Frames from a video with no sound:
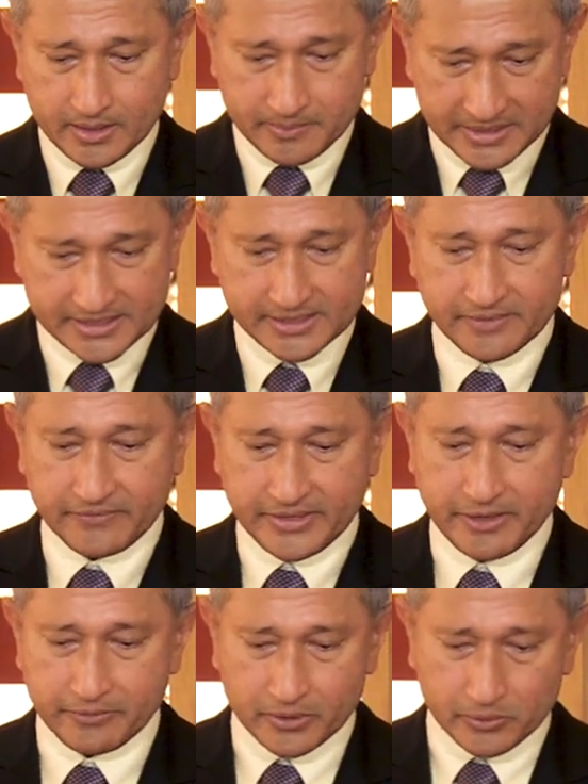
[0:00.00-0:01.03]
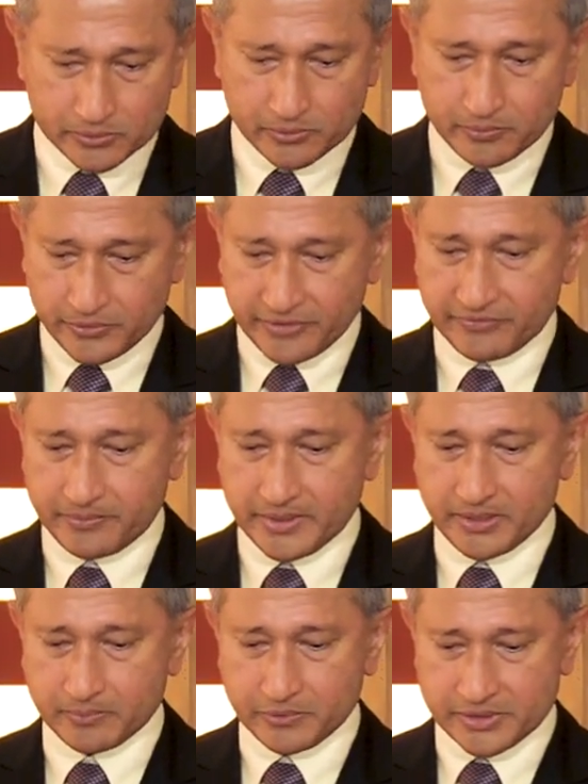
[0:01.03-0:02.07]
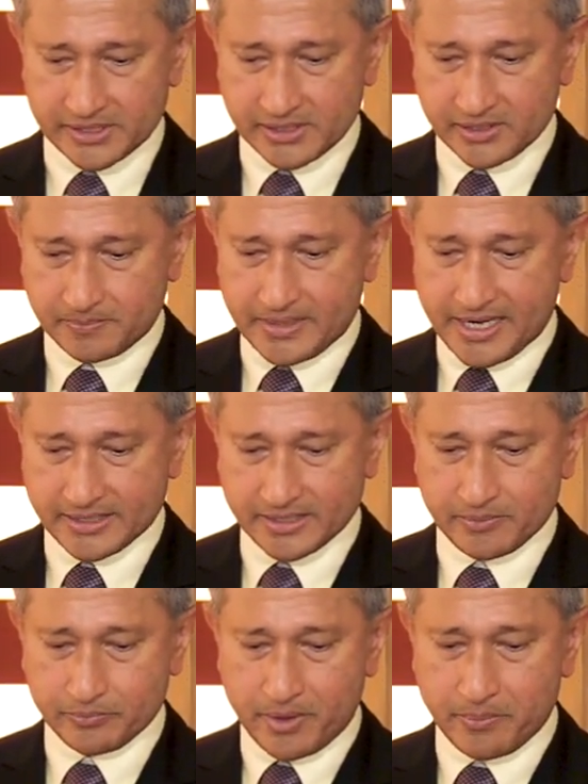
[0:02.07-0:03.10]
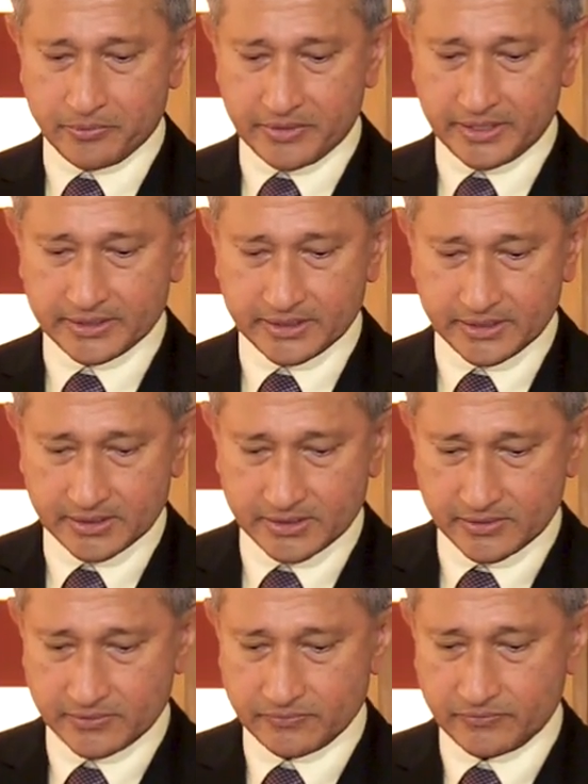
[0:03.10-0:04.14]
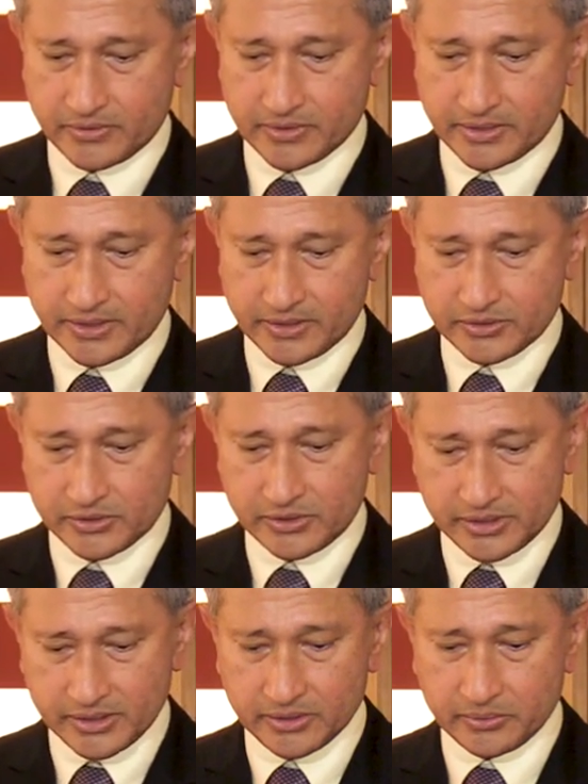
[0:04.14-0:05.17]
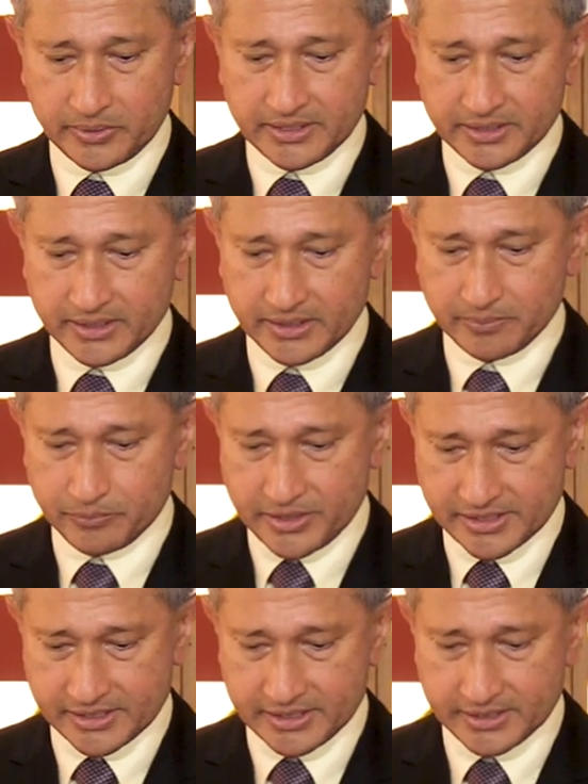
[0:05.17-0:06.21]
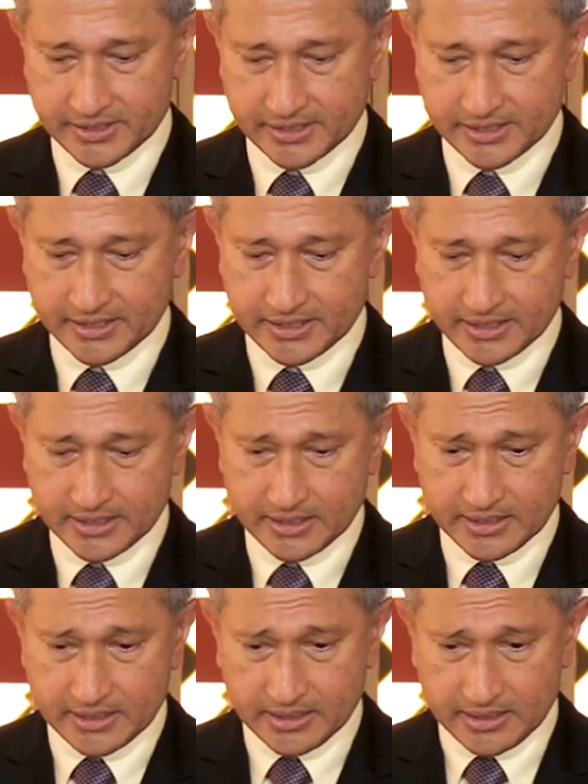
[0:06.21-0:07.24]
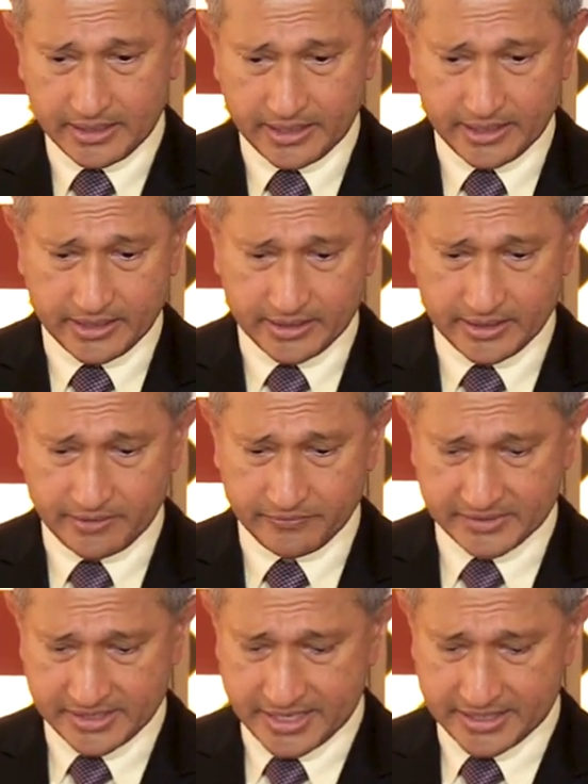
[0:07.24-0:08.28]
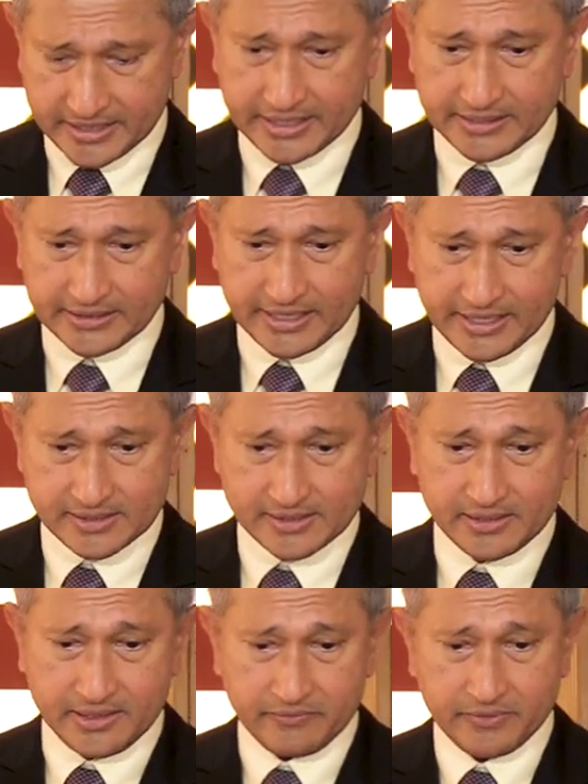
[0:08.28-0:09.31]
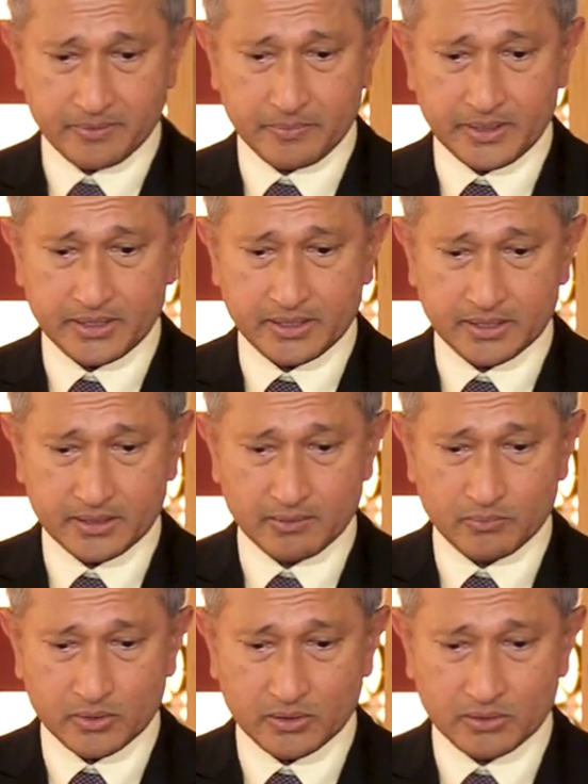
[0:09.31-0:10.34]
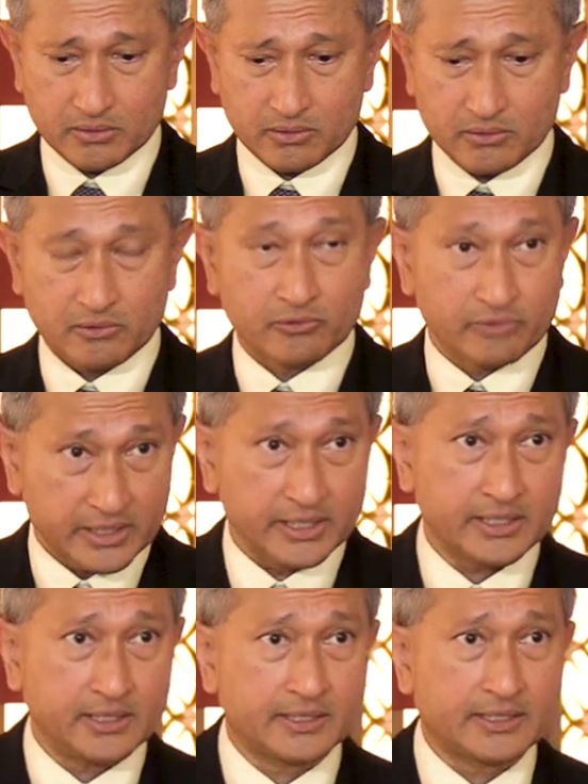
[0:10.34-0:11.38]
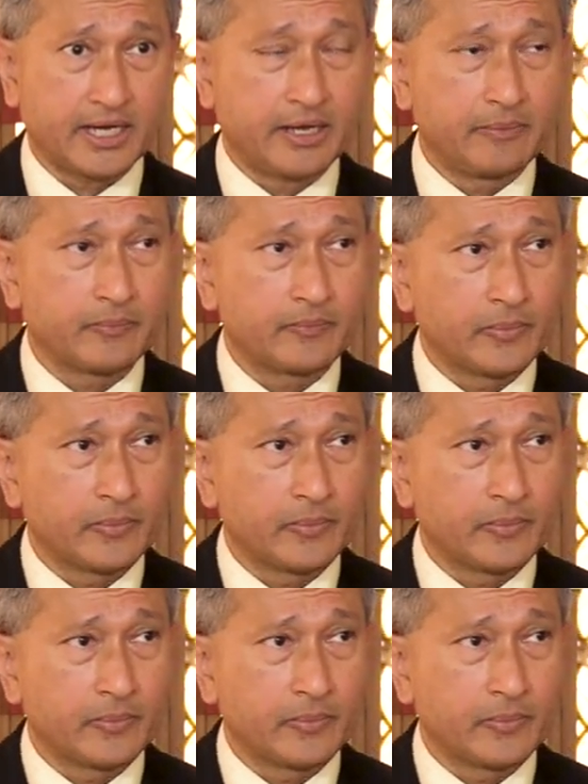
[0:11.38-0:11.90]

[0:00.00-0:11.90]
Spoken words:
Minister Vieira also briefed me on Brazil's plans and preparations for the G20 presidency, and I've said that there has never been a more critical time